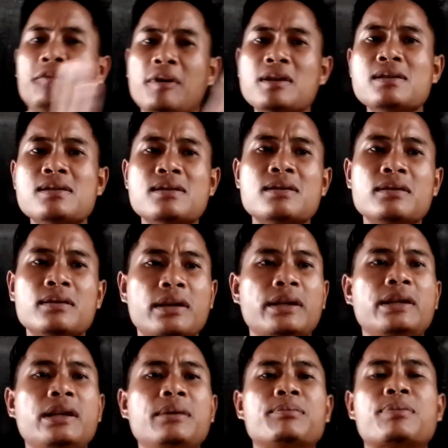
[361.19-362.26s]
first
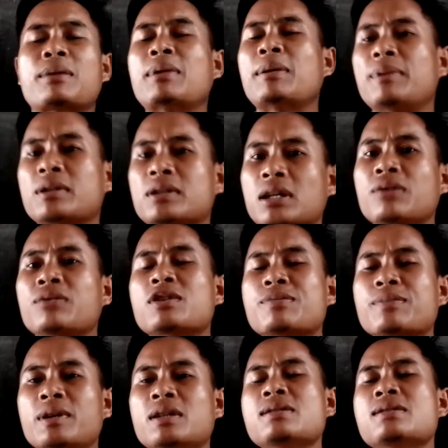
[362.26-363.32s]
they named Brahmavarta,
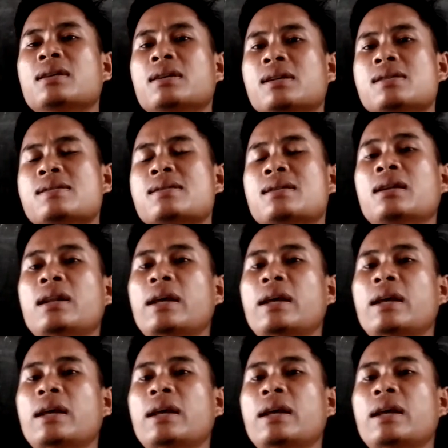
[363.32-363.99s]
which means that is the